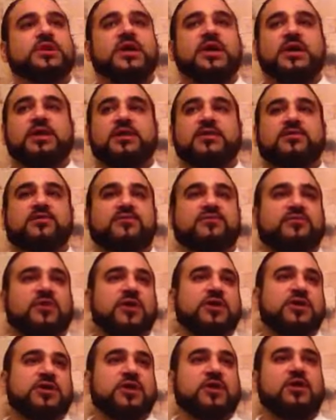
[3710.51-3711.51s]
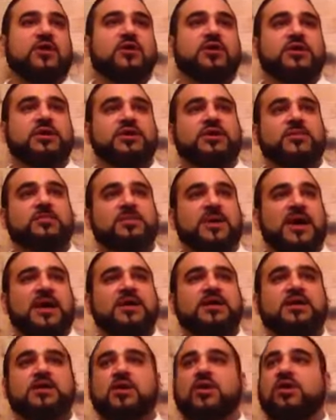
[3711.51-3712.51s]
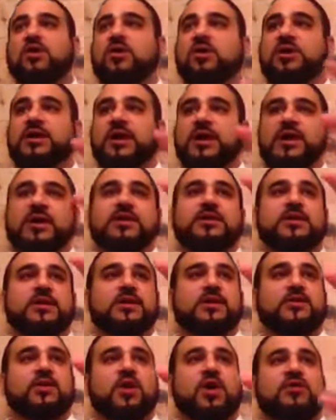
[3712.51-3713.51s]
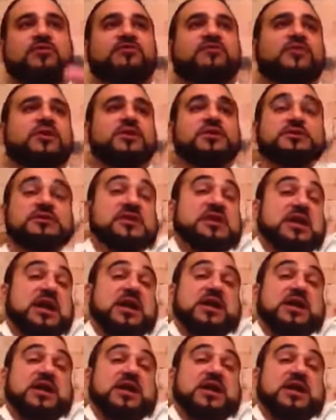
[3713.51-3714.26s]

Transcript: In the front yard, in the backyard, in the office.